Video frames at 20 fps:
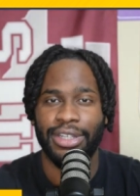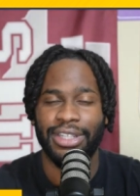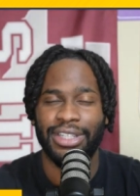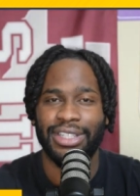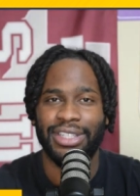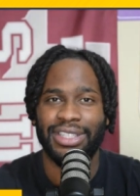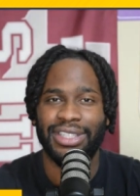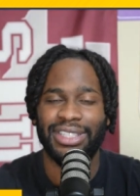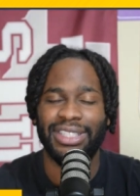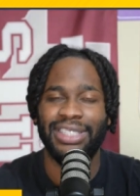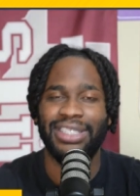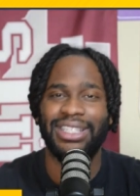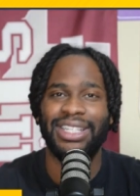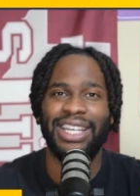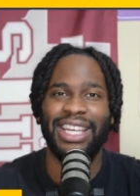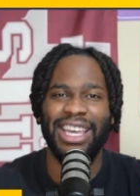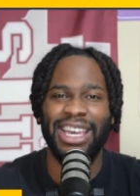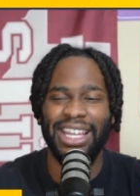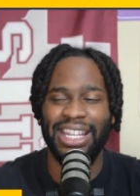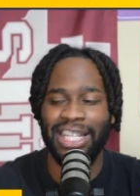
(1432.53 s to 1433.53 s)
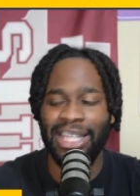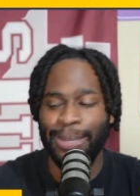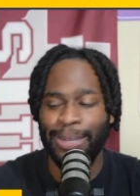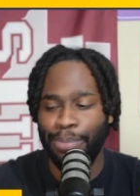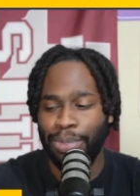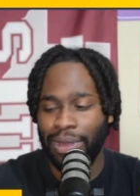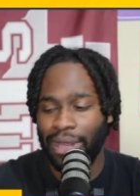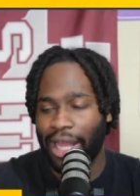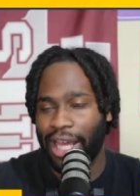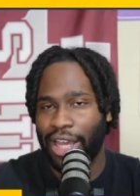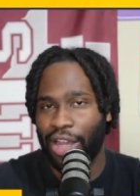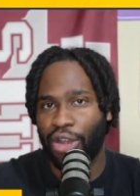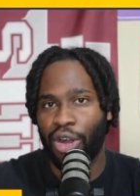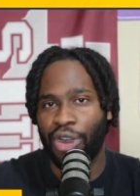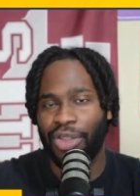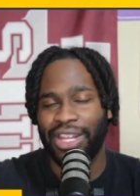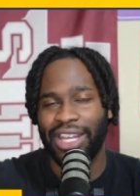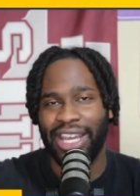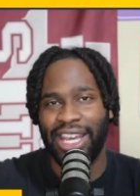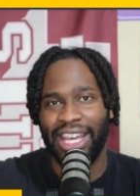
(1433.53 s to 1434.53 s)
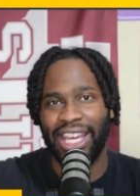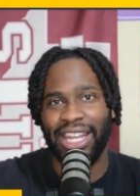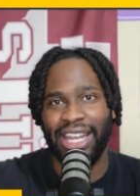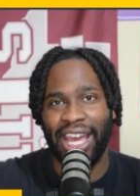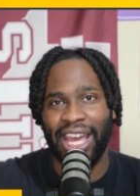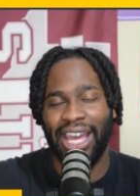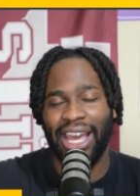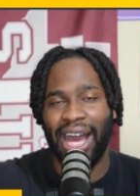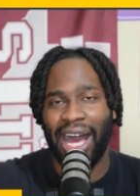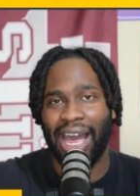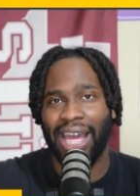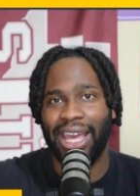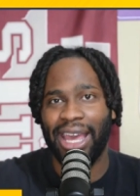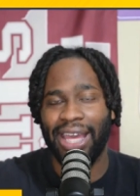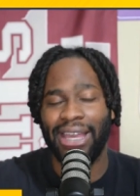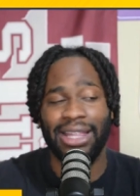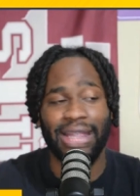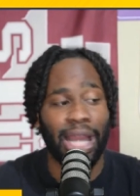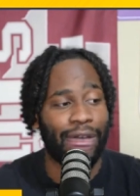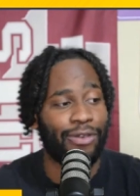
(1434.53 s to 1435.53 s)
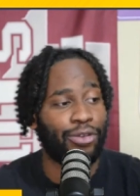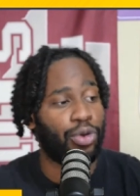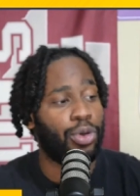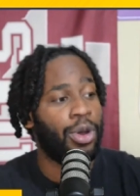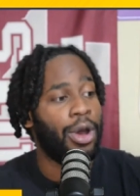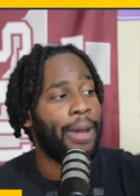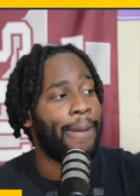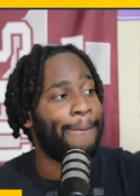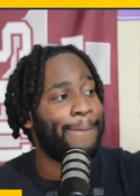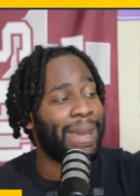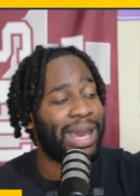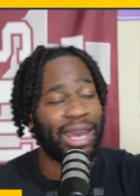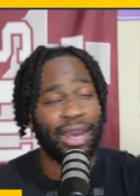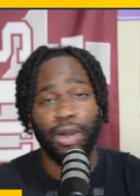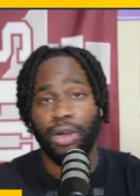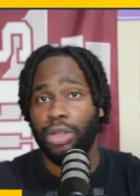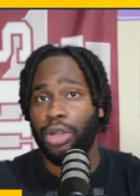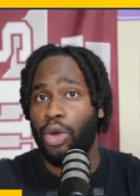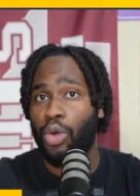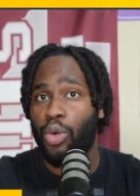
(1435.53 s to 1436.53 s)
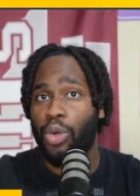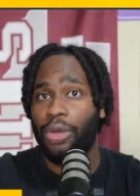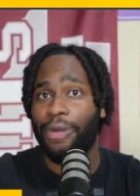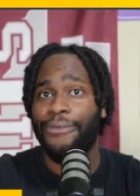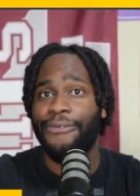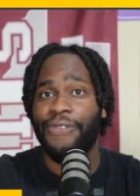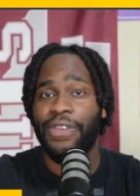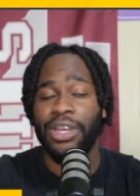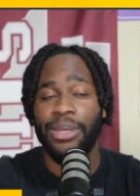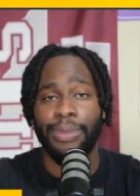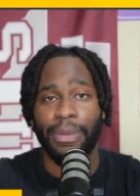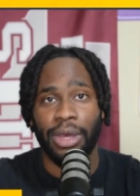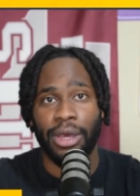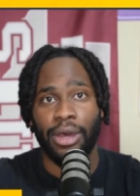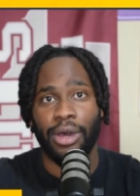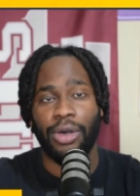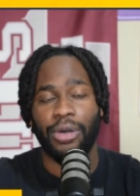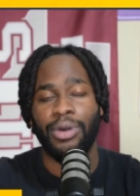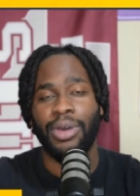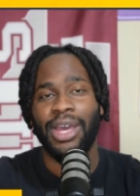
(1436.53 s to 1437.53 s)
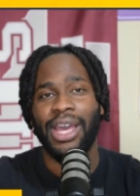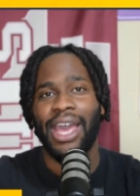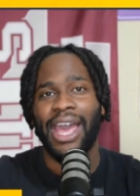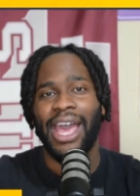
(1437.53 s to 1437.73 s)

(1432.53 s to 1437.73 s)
since any player on the NAIA level, male or female,